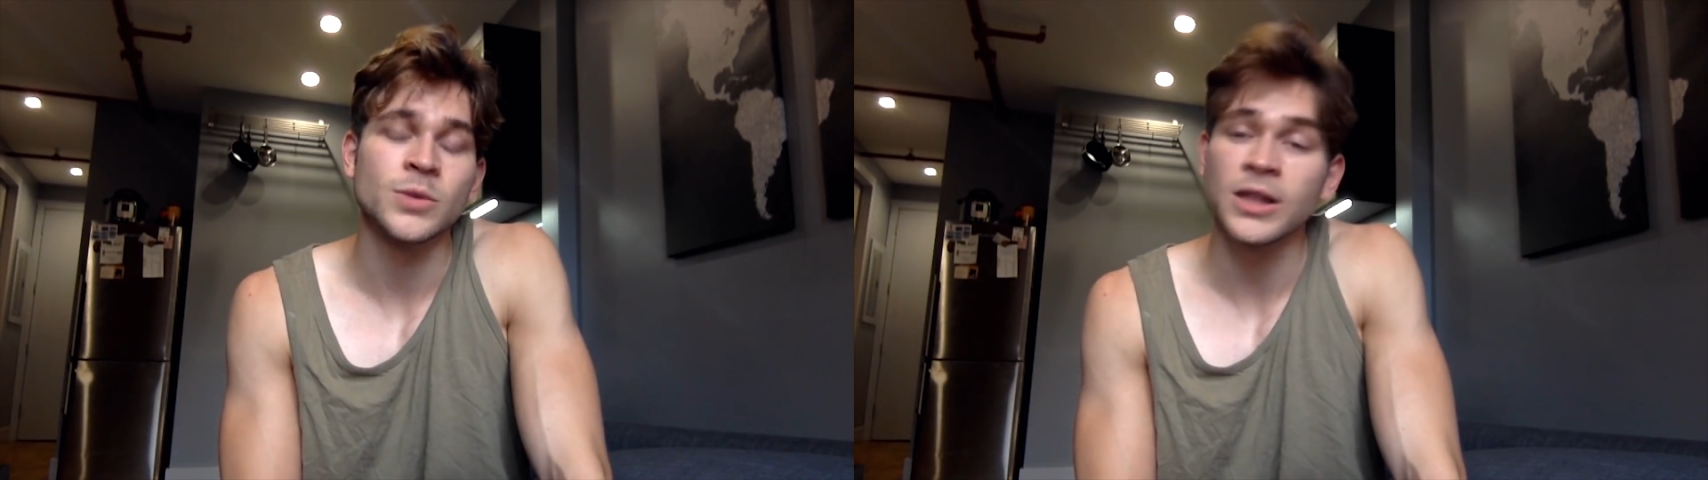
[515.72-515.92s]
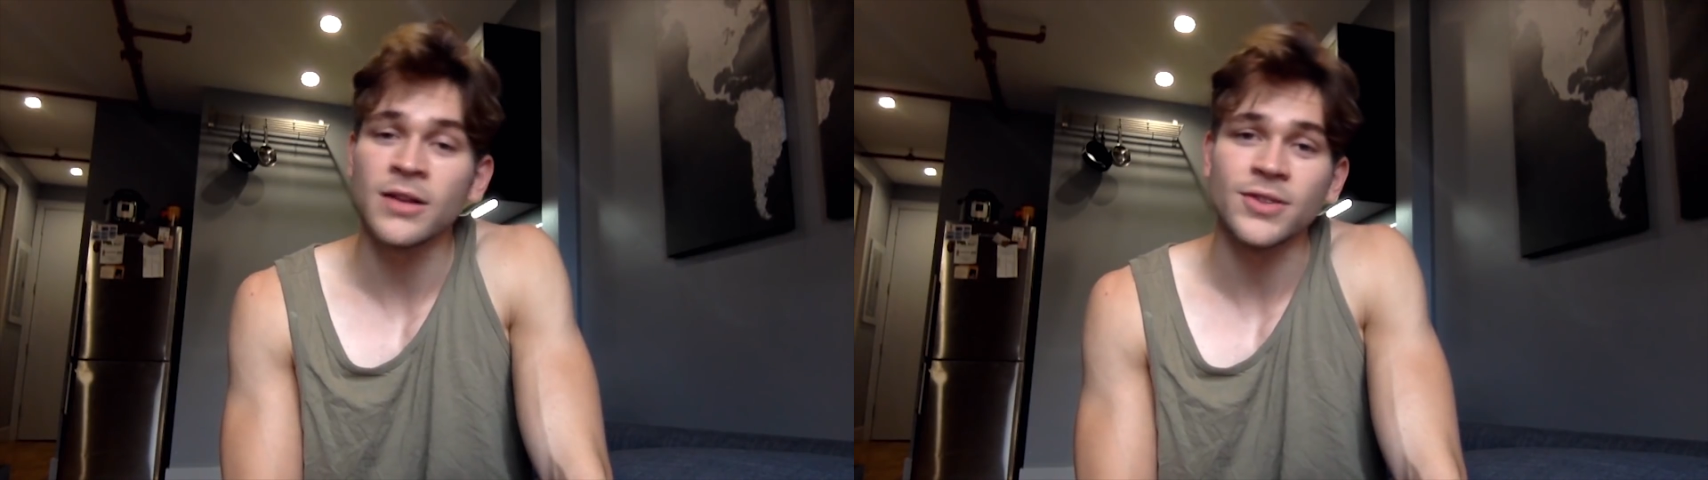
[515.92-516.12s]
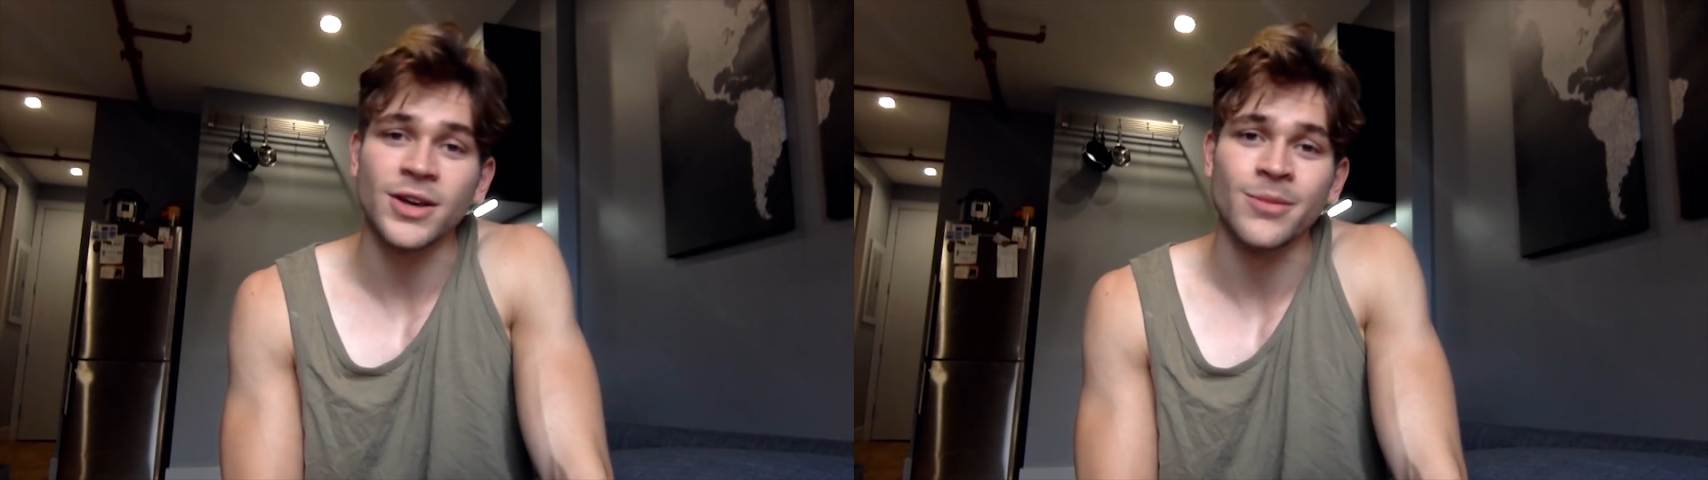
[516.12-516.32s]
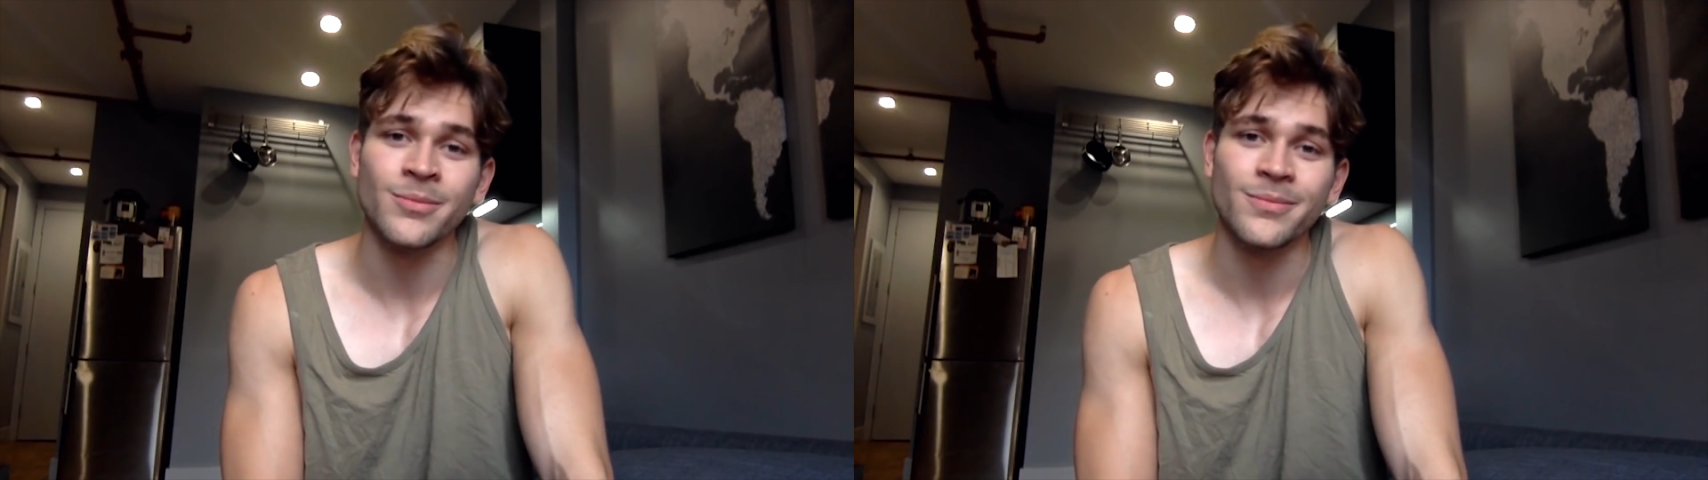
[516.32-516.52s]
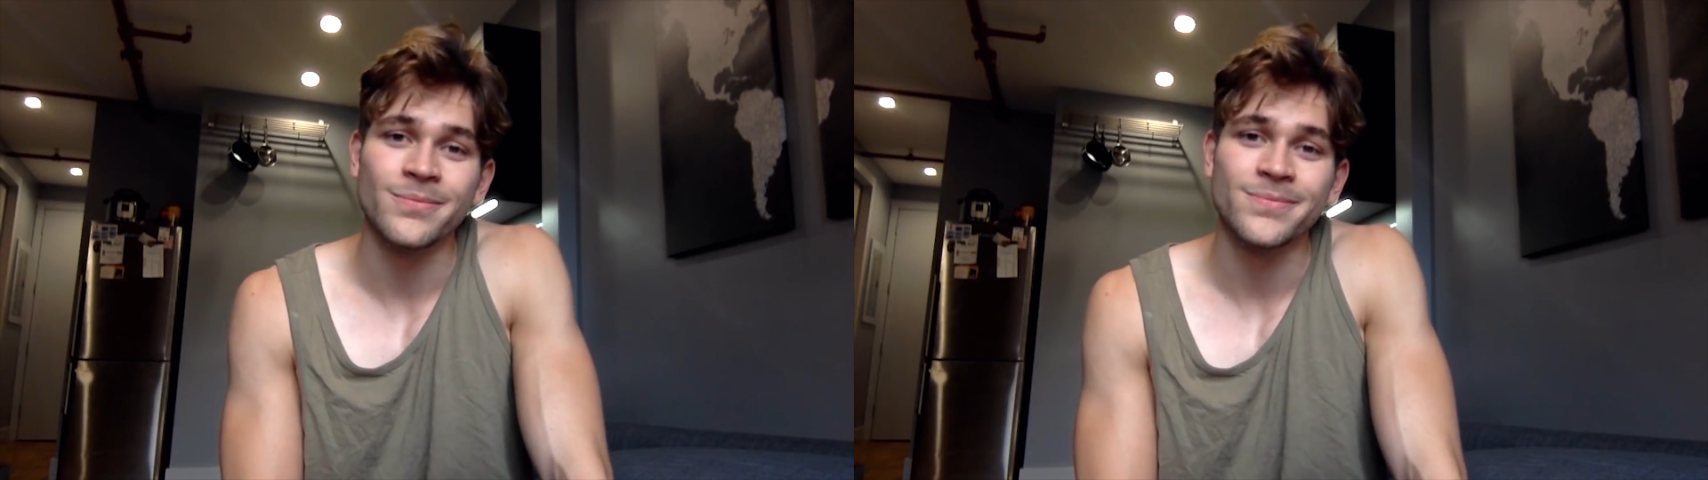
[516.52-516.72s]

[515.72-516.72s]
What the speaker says: we love him.